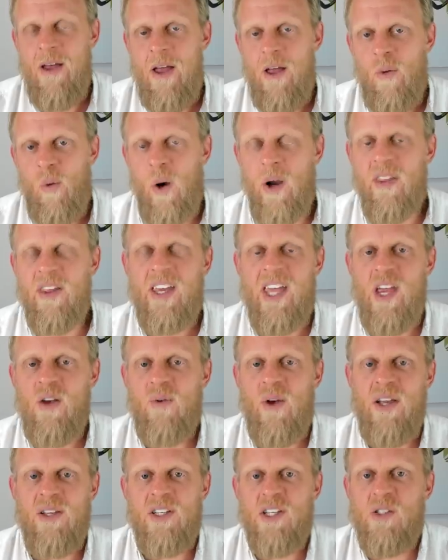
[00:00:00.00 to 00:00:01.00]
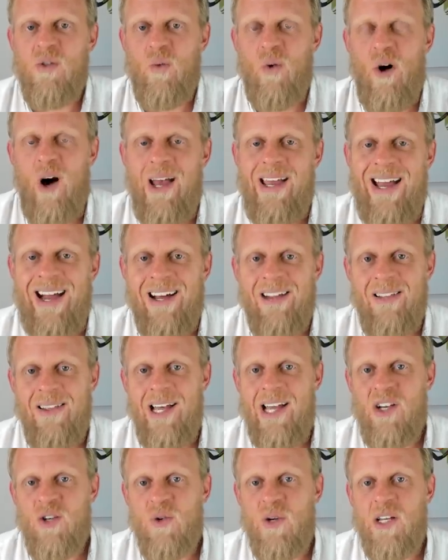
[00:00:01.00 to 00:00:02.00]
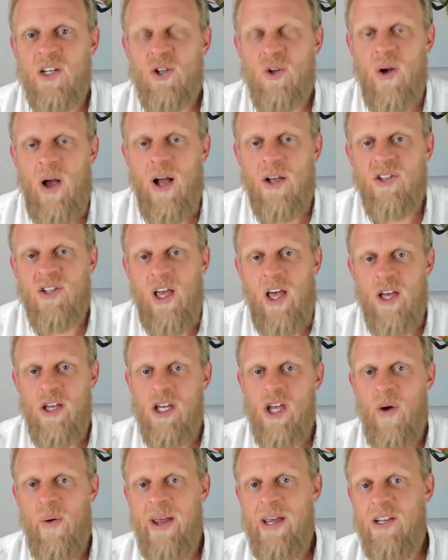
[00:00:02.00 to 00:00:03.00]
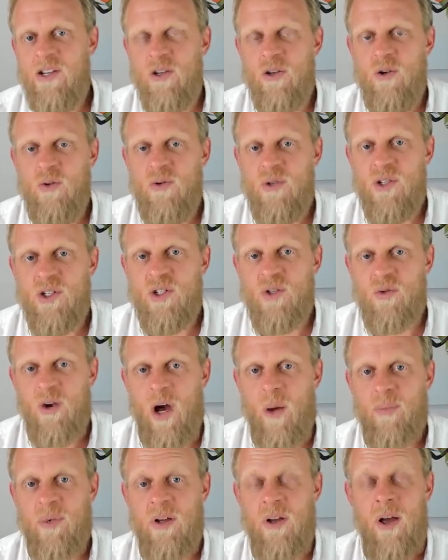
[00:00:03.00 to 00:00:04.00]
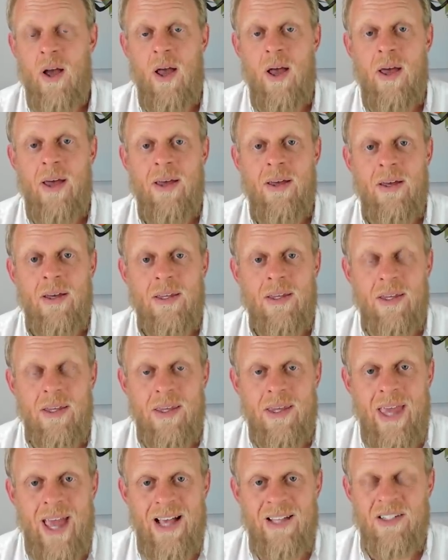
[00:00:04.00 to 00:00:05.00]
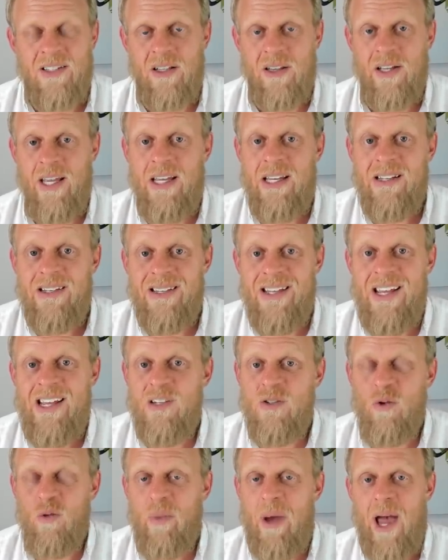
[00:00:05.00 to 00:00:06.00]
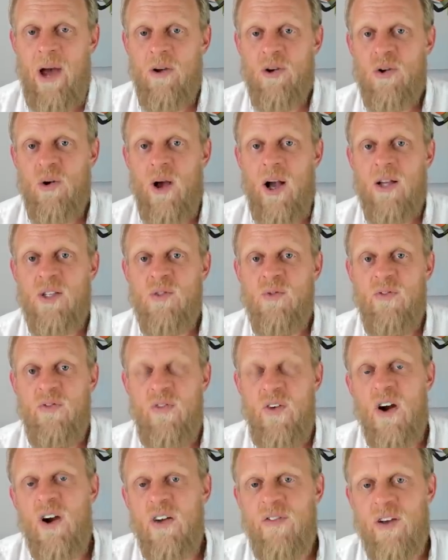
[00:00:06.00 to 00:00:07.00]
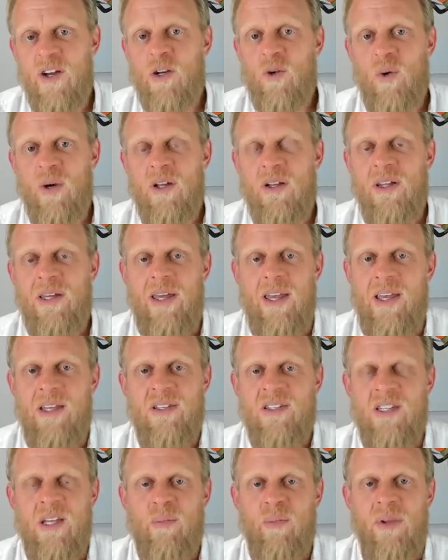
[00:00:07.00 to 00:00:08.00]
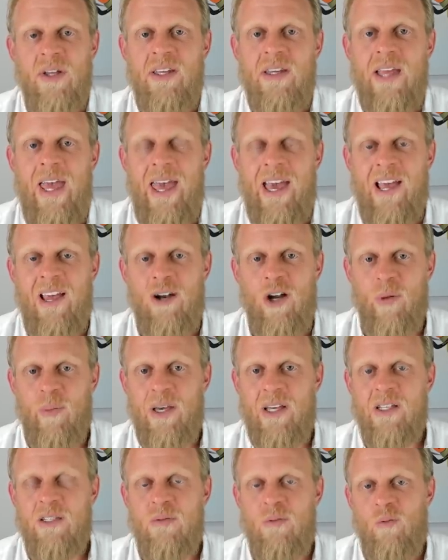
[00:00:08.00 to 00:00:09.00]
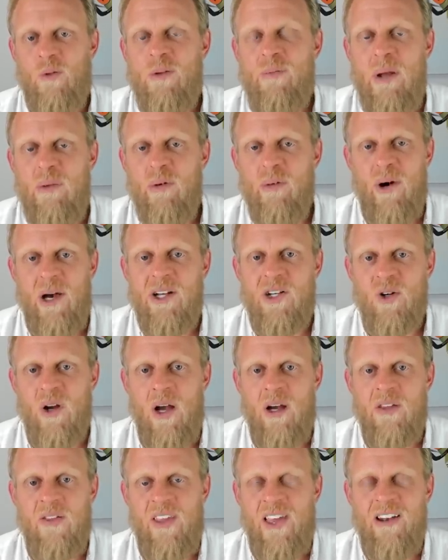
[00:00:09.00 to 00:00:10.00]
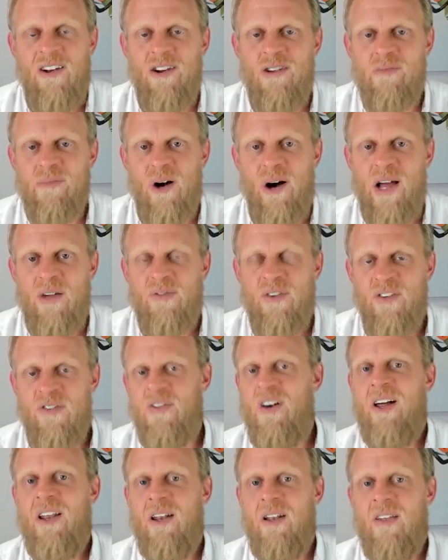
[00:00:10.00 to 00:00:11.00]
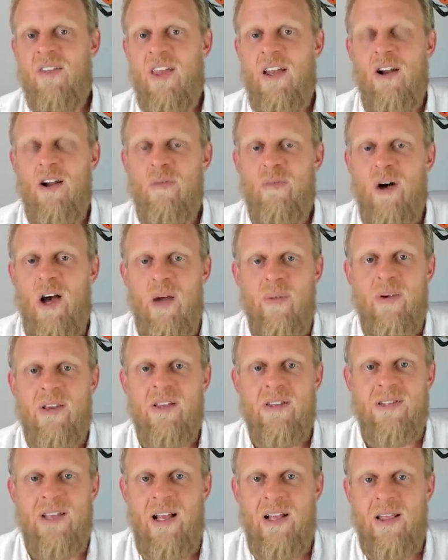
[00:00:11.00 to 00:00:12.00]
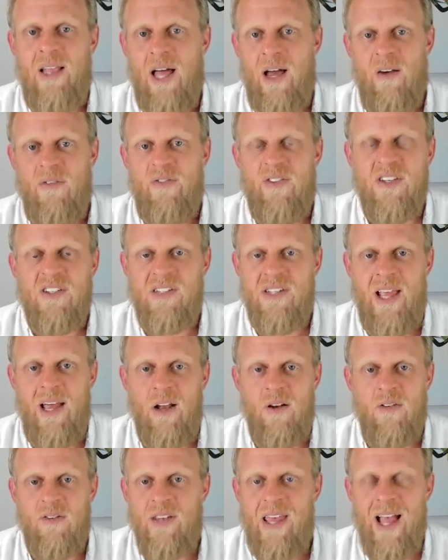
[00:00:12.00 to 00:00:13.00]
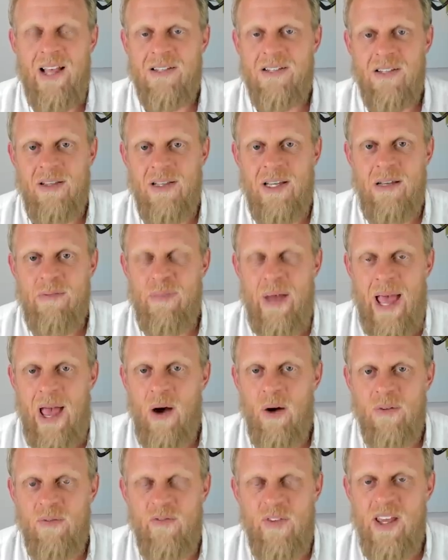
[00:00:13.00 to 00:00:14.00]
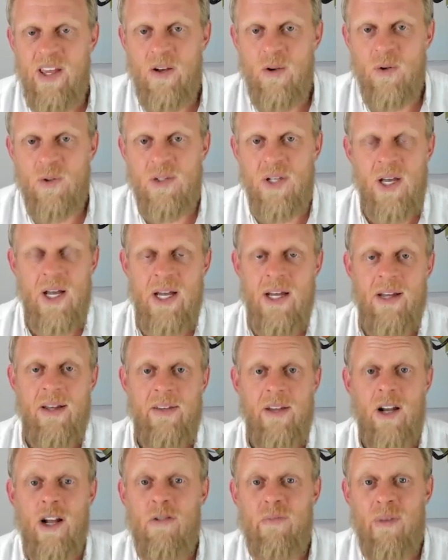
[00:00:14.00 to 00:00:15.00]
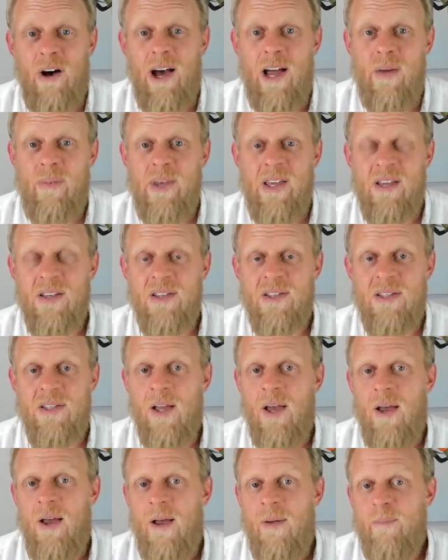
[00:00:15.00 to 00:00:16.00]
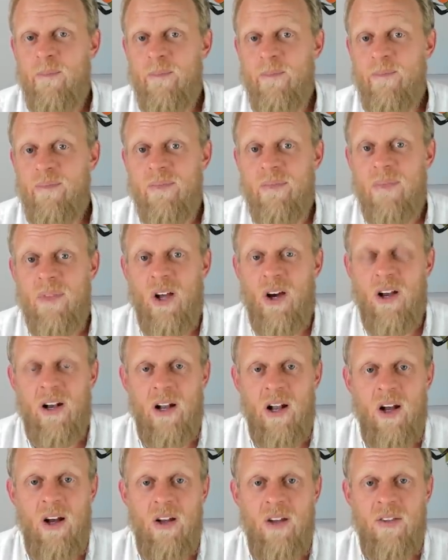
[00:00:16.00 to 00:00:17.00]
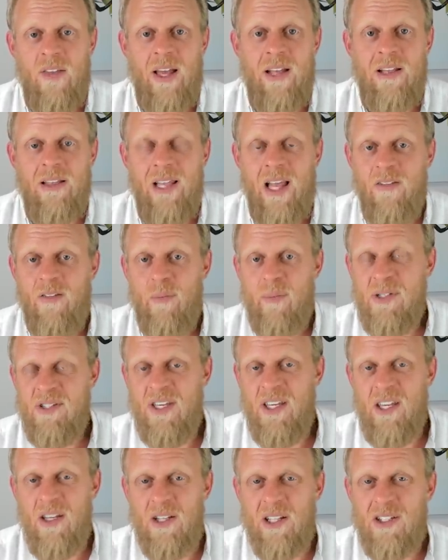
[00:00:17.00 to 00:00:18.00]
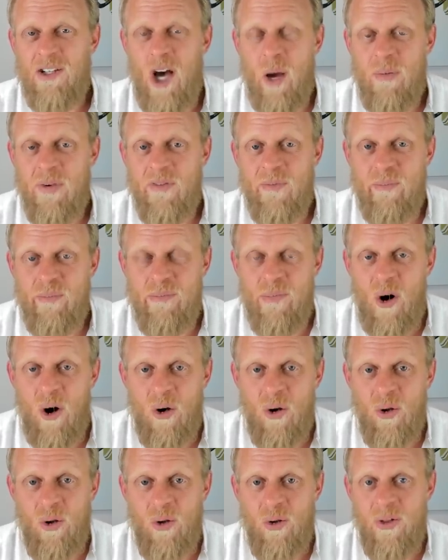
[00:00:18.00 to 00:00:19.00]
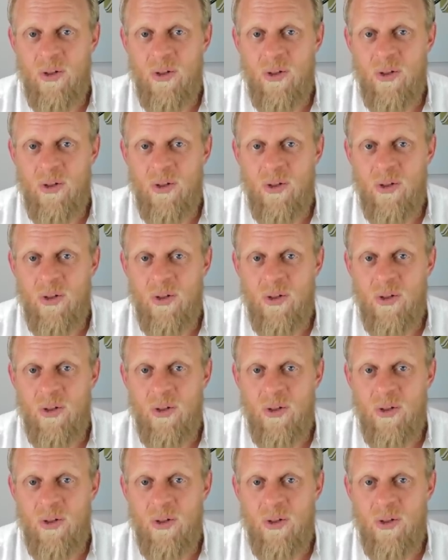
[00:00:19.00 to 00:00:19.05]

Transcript: One of the key reasons why electric trucks are going to disrupt gasoline, diesel-powered trucks very, very quickly is simply economics. When people buy a truck, they don't buy it for fun. They don't buy it because they love the sound of gasoline-powered vehicles. They don't buy it because, I don't know, they love a particular type of model.